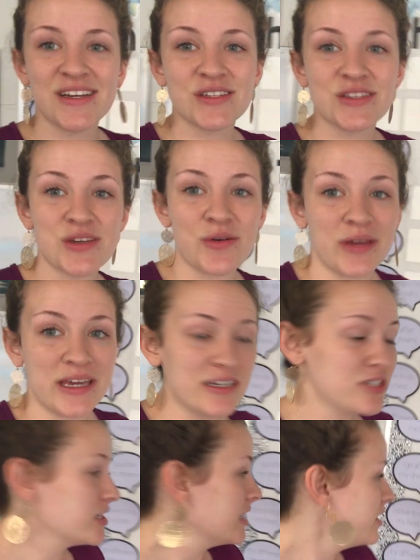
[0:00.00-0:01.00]
So
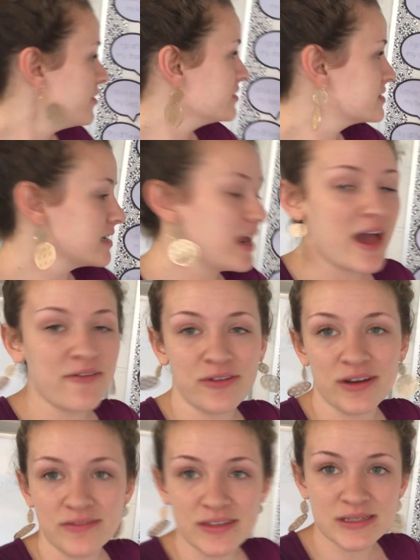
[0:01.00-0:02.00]
each kiddo is going to have one
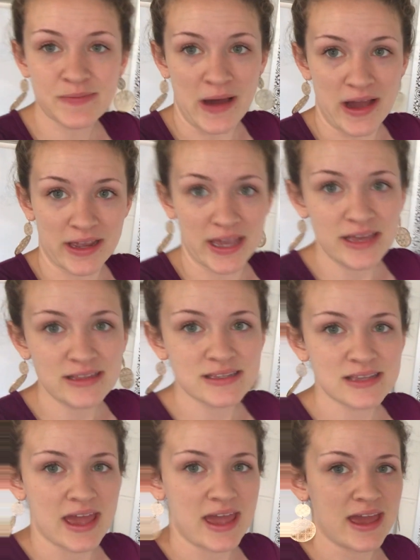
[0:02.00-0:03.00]
of these pockets,
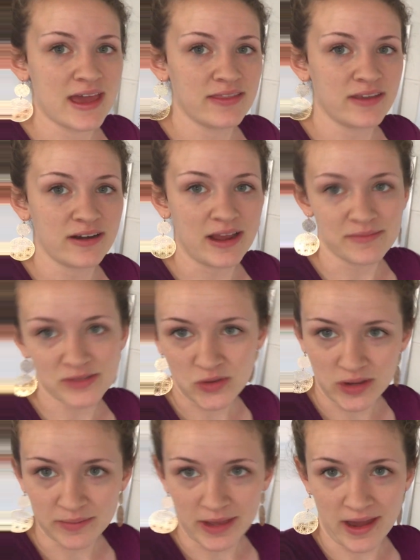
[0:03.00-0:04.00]
and their name is
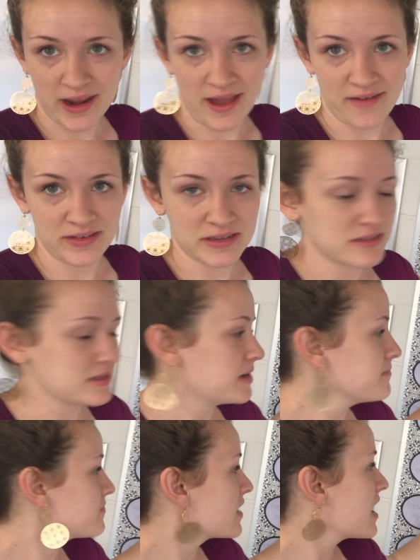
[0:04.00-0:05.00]
going to be on it, obviously.
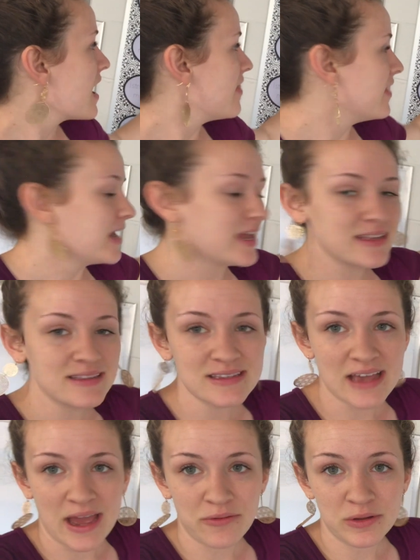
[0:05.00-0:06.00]
And then
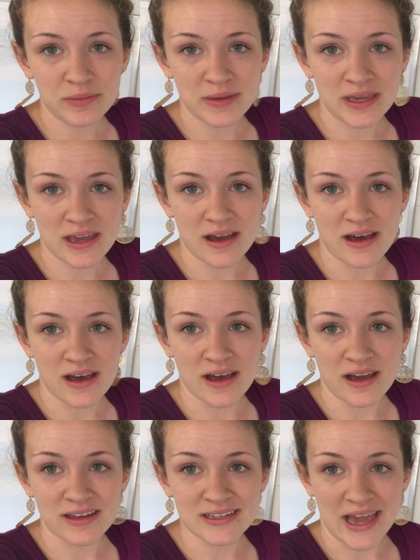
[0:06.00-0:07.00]
inside will be
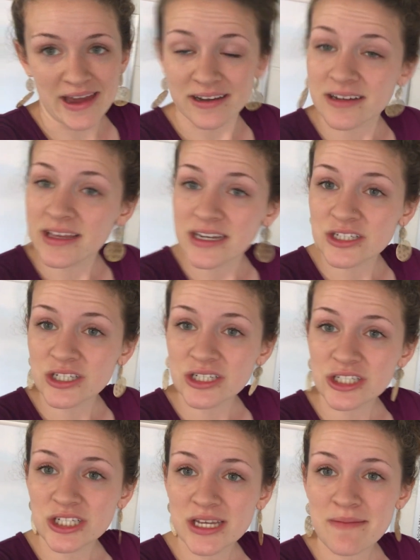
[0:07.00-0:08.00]
a data collection
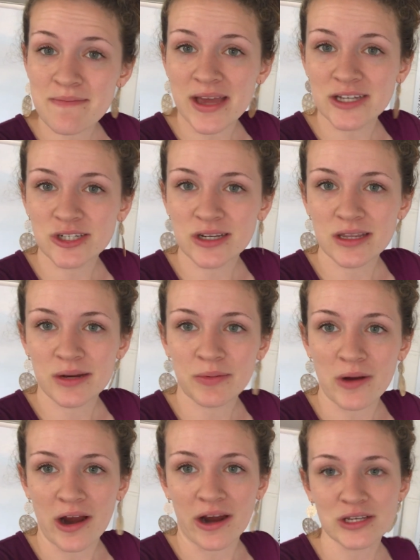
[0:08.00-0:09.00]
sheet measuring their
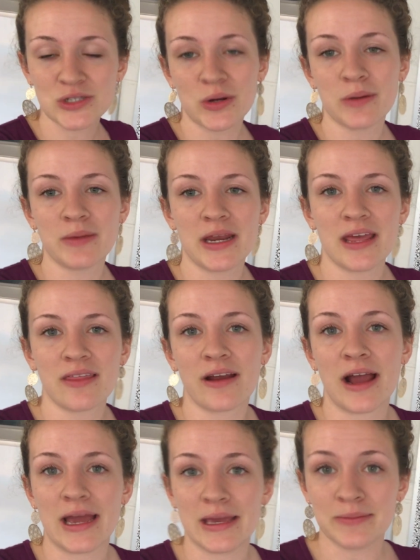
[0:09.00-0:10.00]
progress toward meeting their
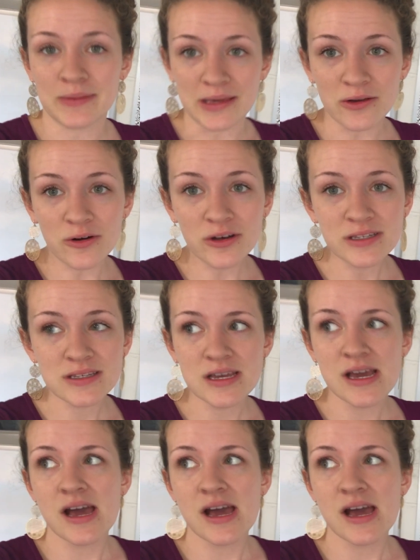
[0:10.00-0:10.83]
IEP goals.